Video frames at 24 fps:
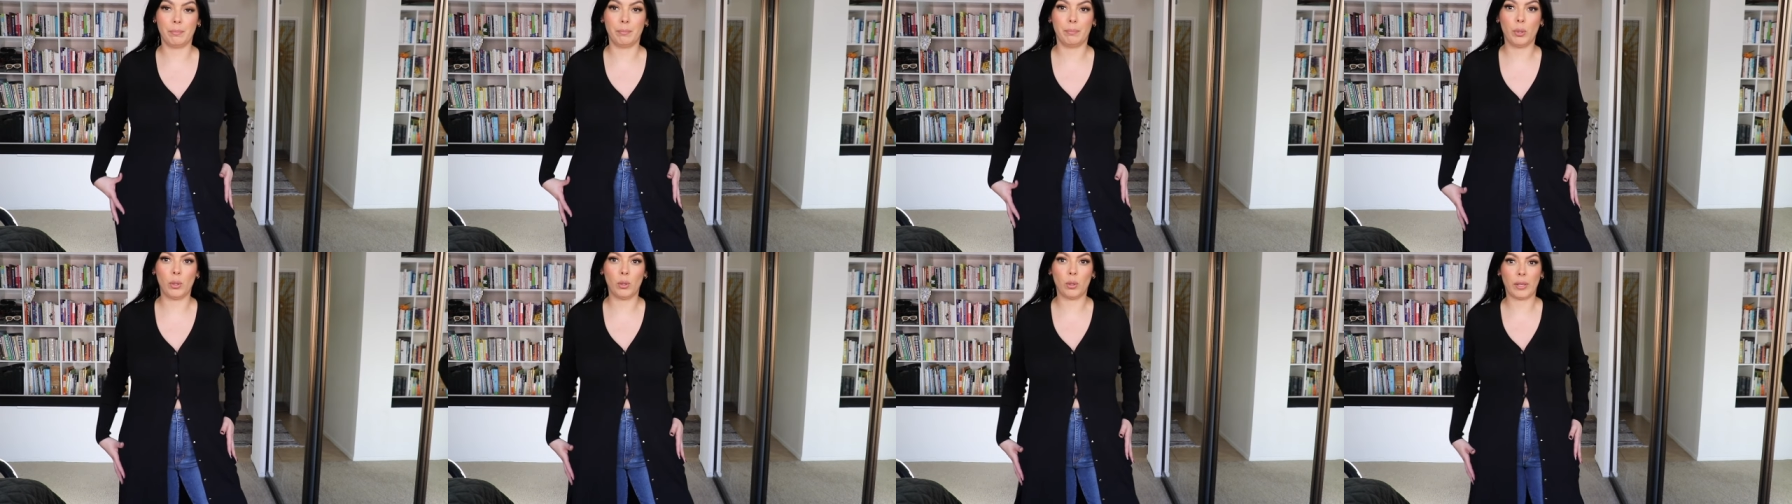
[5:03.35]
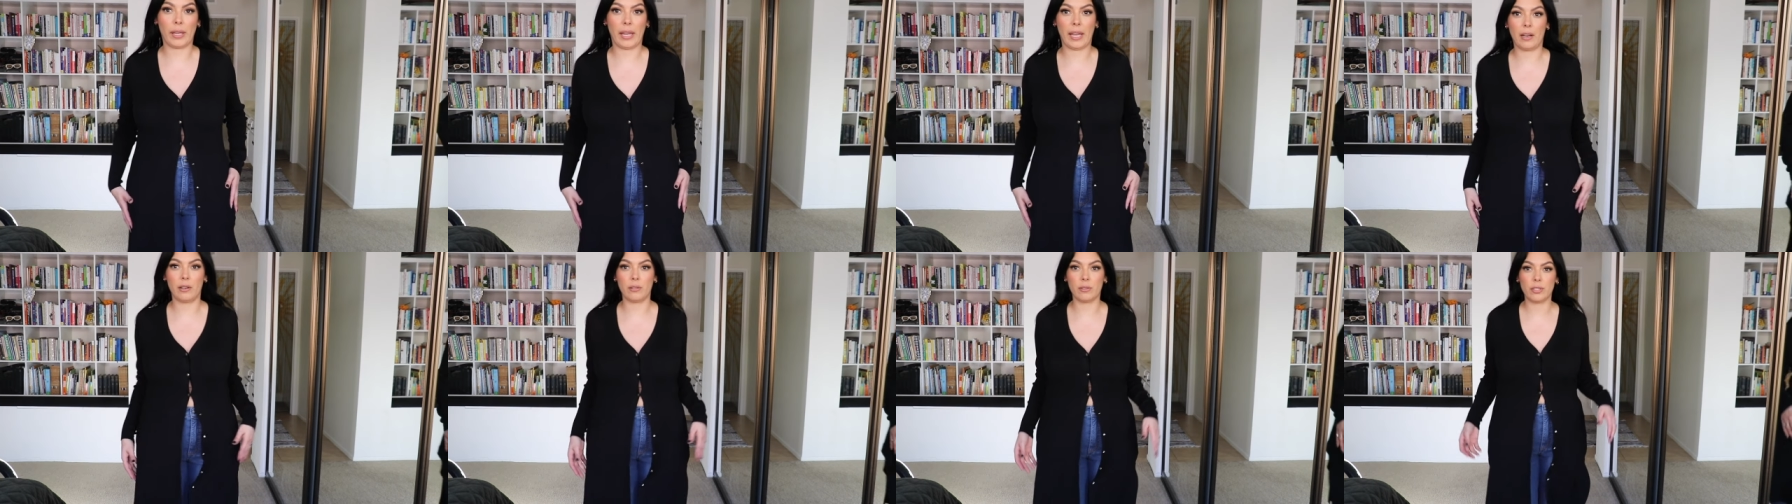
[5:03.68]
bulk
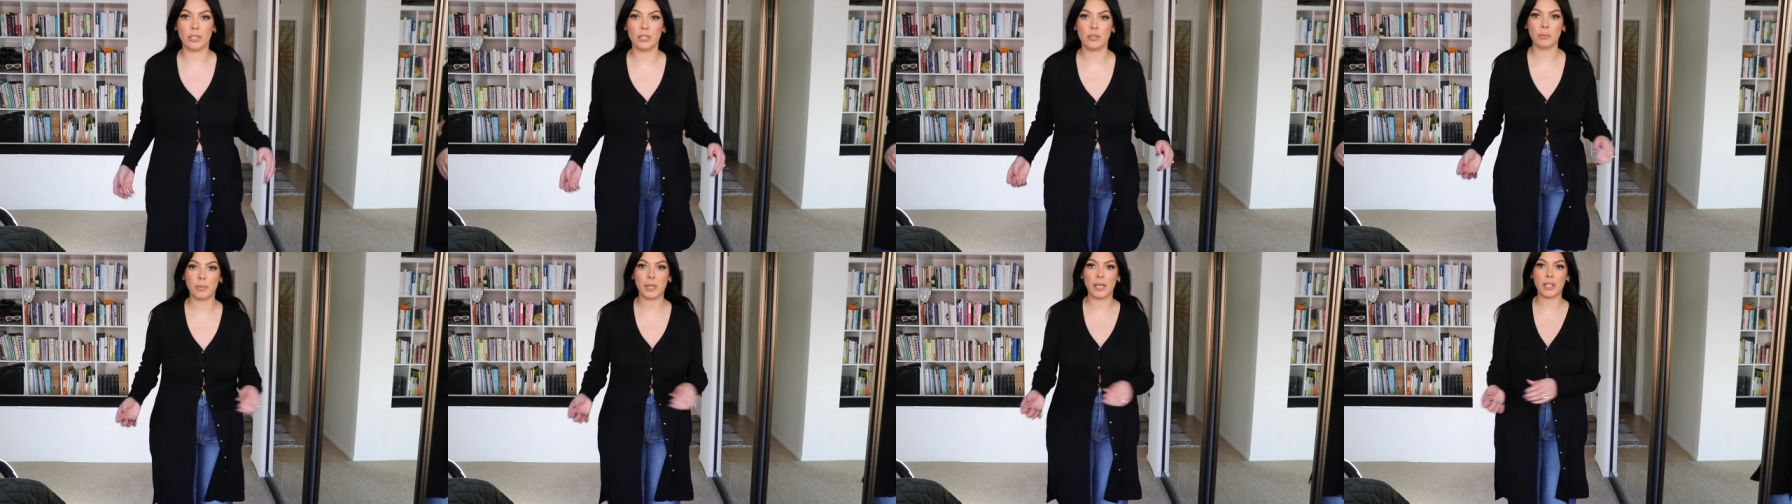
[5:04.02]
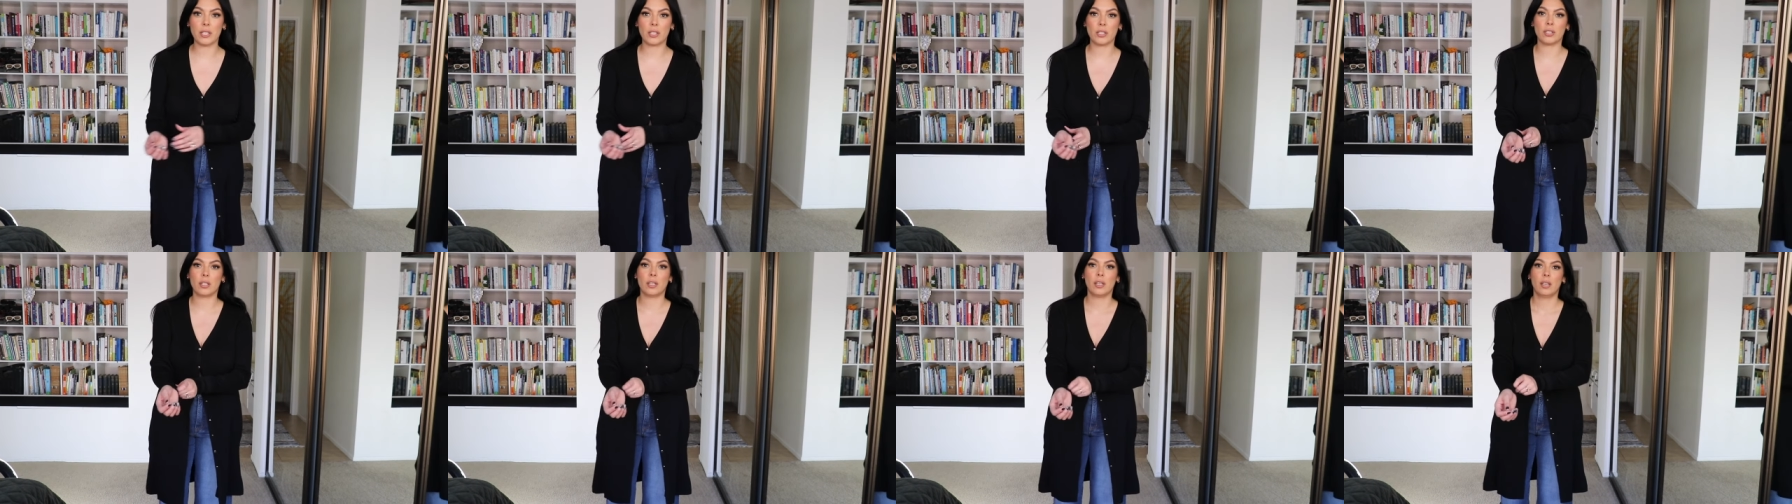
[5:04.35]
out too
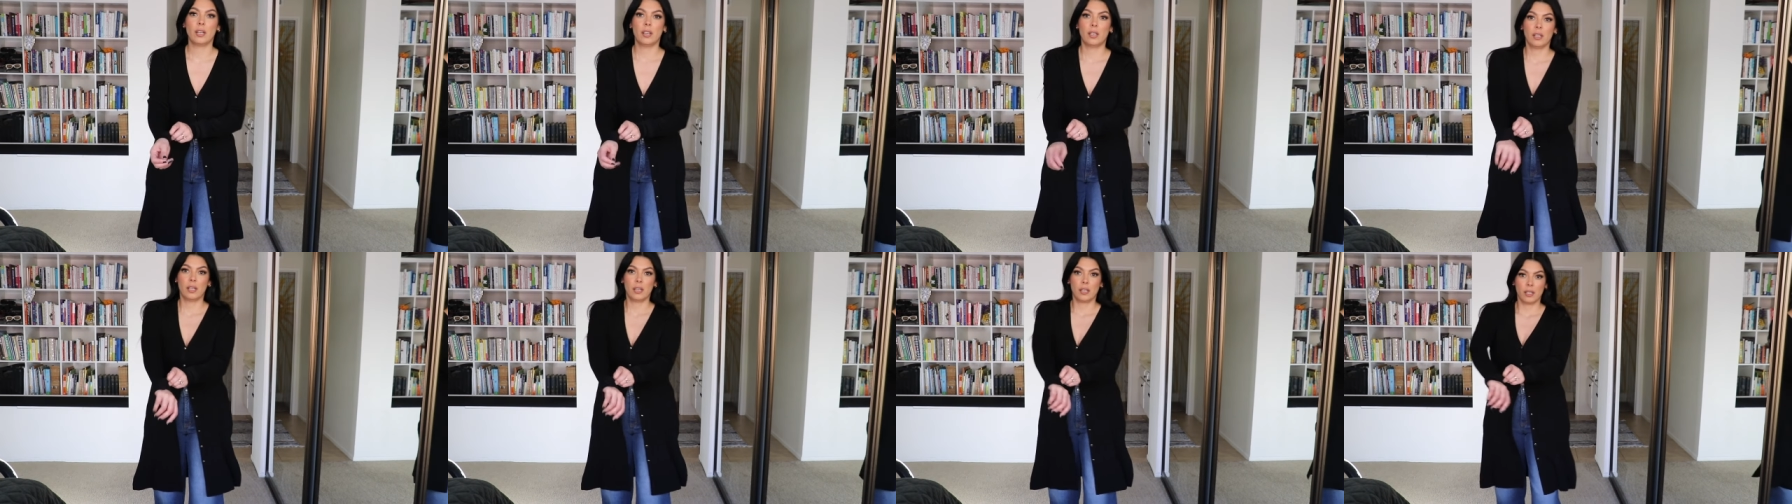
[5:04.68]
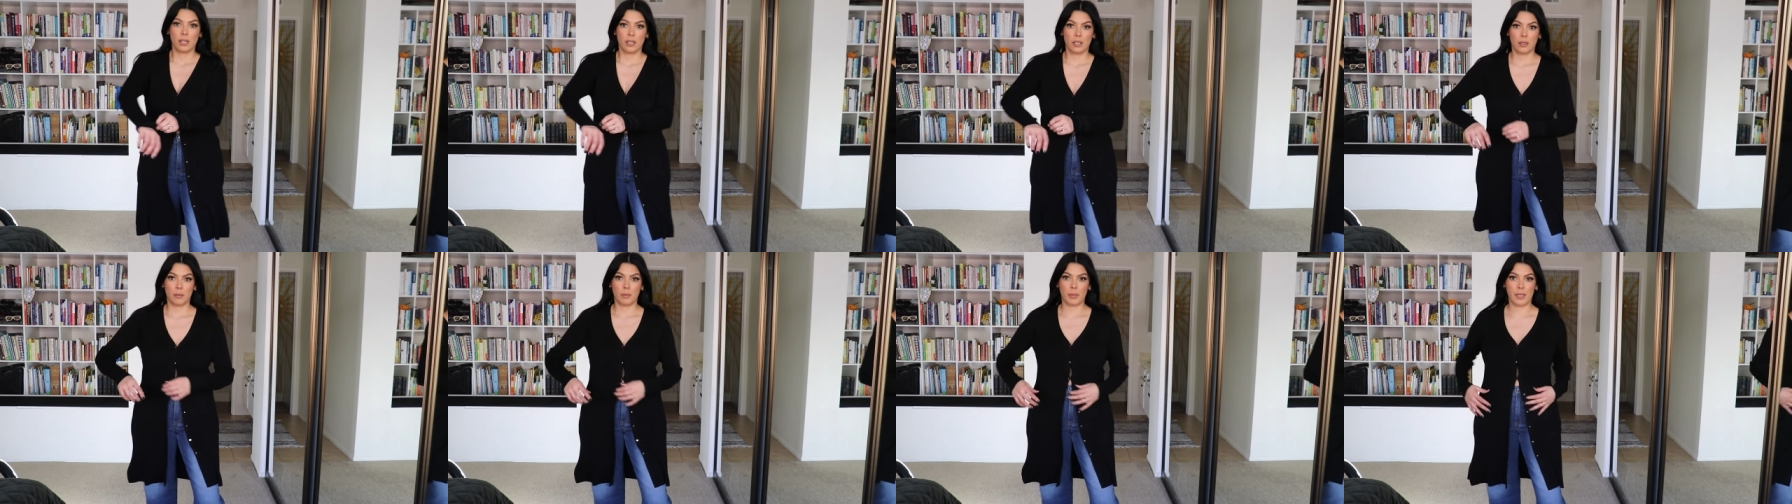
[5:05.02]
much.
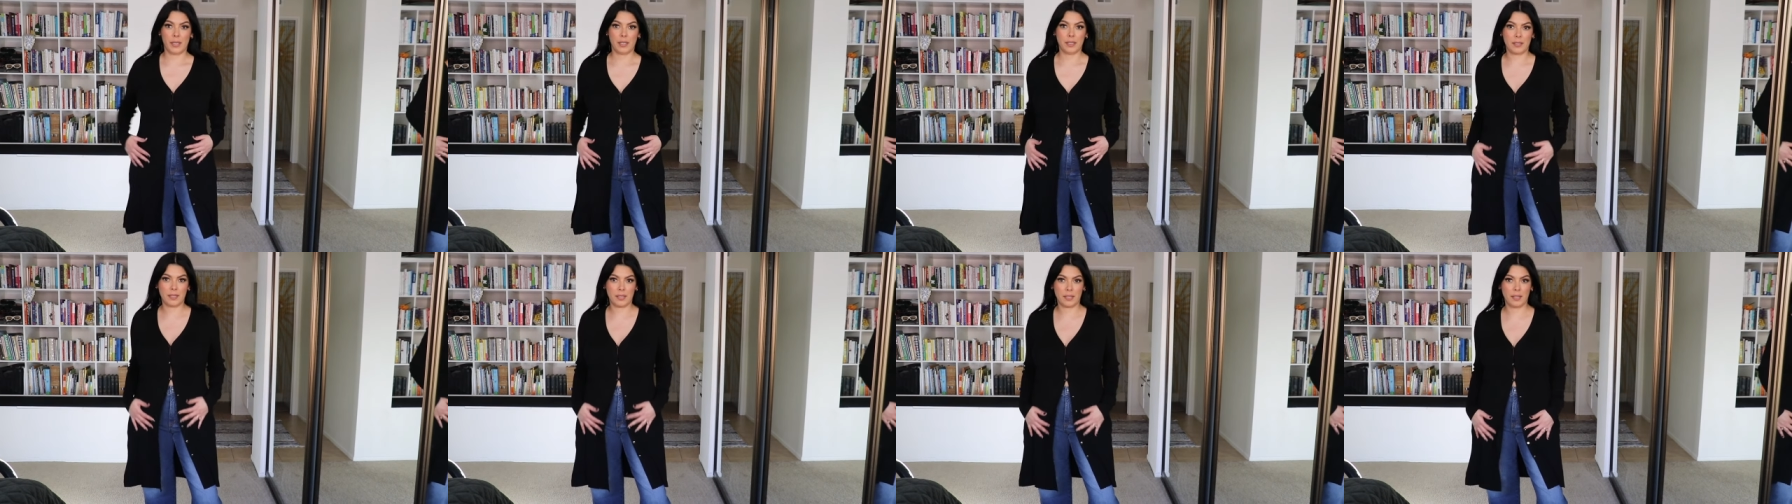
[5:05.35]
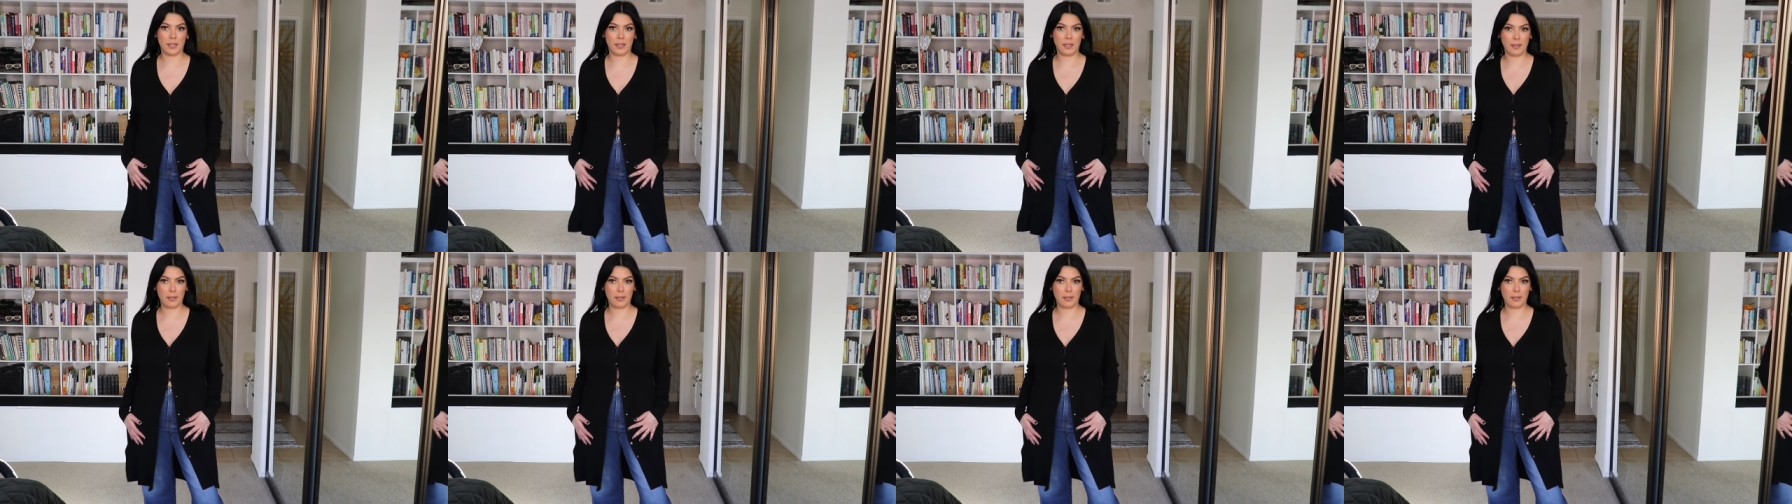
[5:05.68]
But